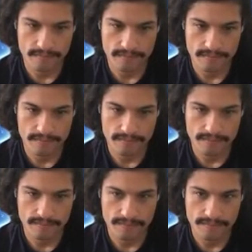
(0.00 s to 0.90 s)

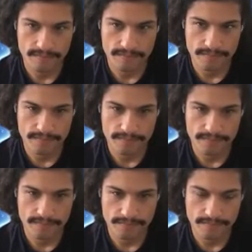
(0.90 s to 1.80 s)

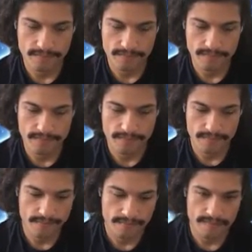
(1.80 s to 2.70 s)

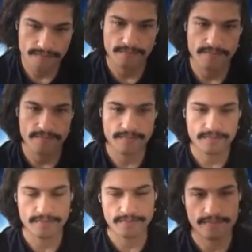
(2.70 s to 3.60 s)

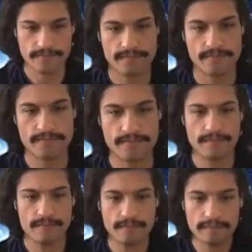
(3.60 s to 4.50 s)

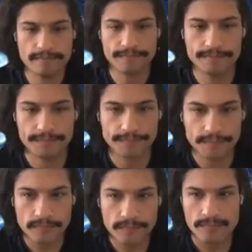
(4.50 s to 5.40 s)

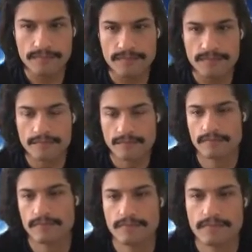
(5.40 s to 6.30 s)

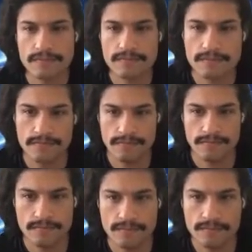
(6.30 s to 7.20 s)

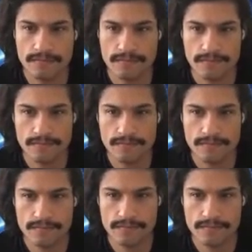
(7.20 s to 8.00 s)
(not speaking)